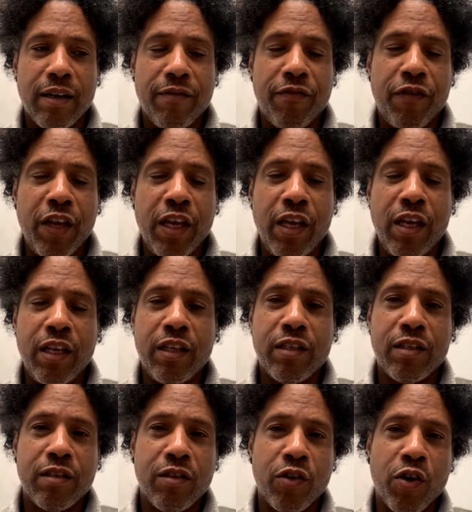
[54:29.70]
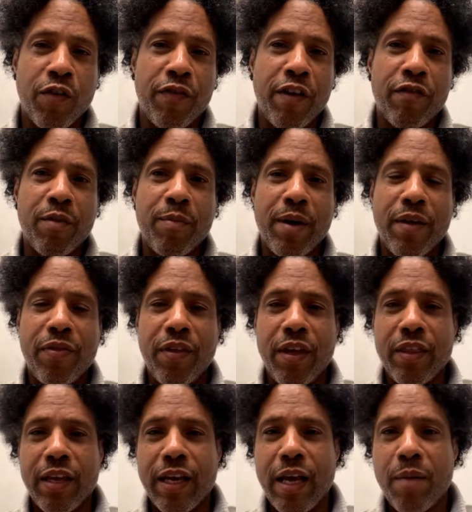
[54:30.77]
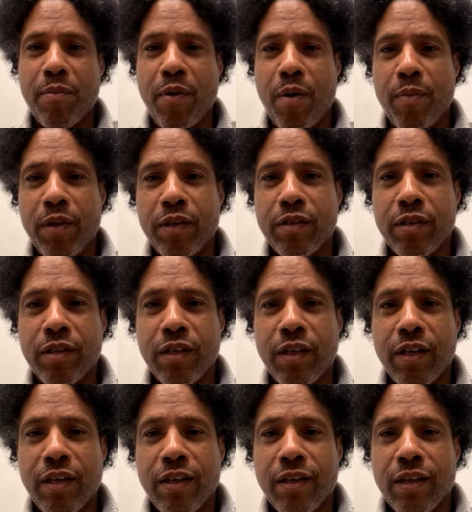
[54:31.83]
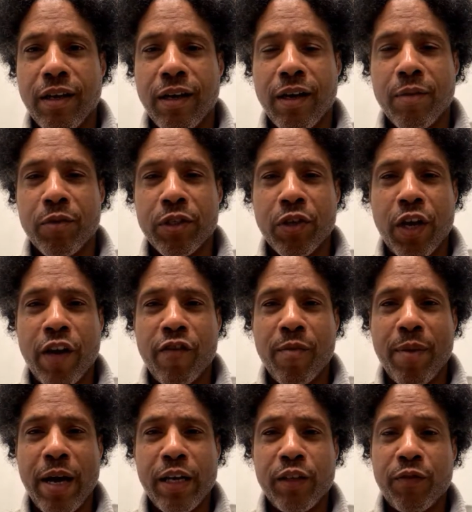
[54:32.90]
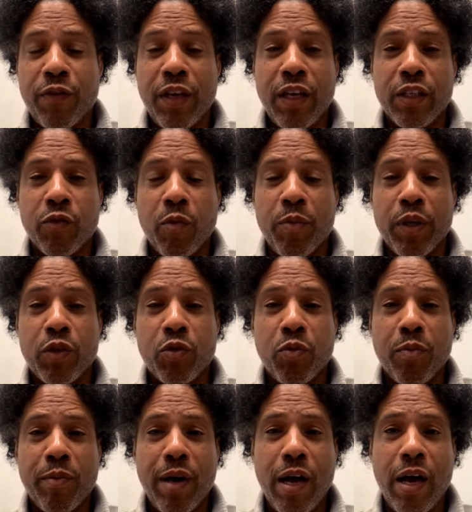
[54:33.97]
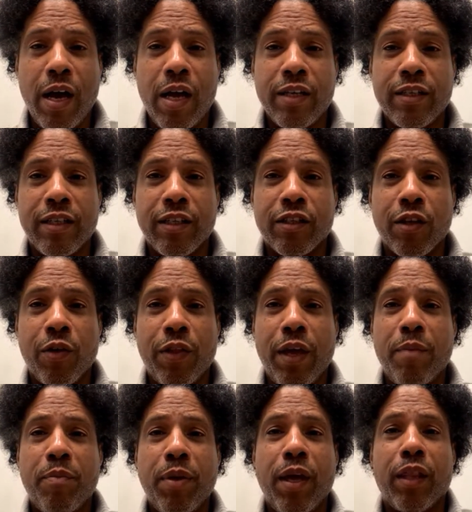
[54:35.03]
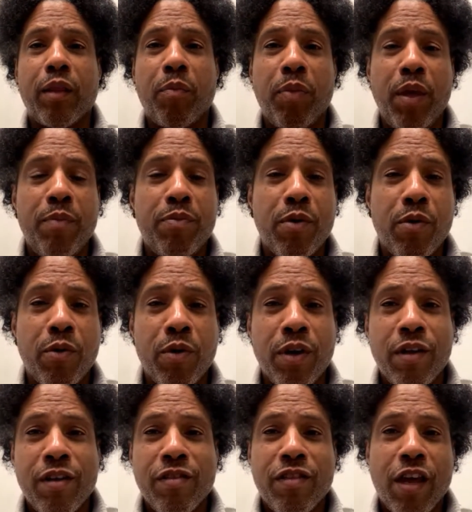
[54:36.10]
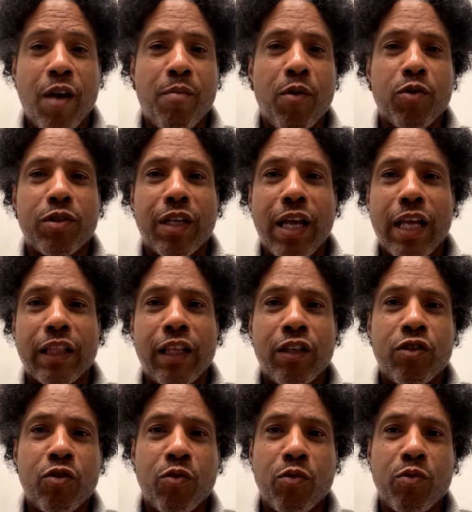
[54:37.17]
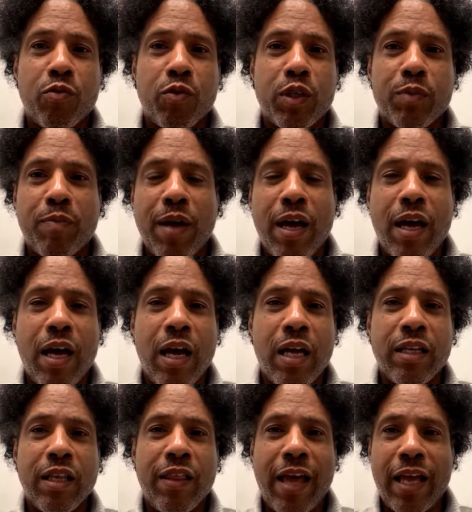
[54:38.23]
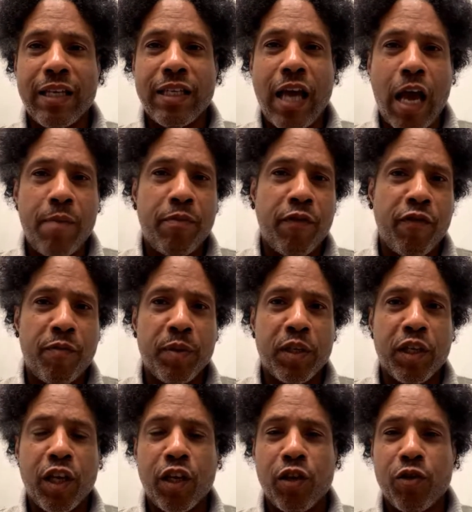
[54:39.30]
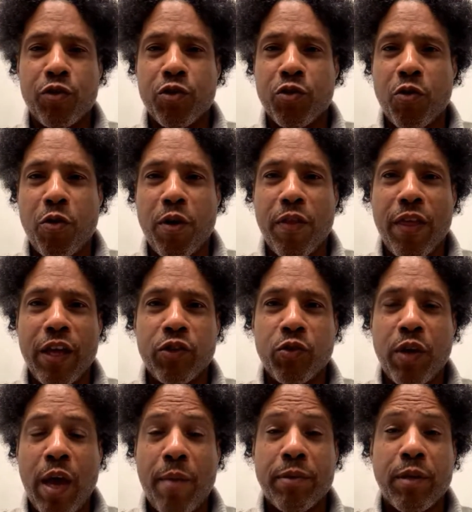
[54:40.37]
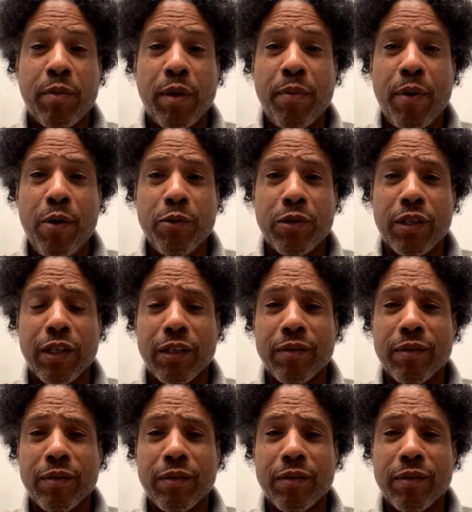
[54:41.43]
feeds. If everybody thing that got published was on everybody's feeds, it would be too much. And so they pick the people that are most likely to respond to that type of particular story that you happen to be posting.